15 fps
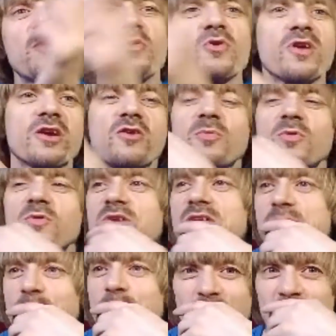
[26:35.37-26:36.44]
And I'd go up and erase the
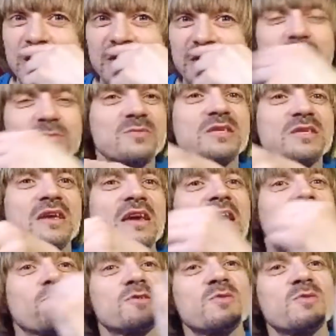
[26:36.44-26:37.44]
blackboard. And sometimes, every once in a while,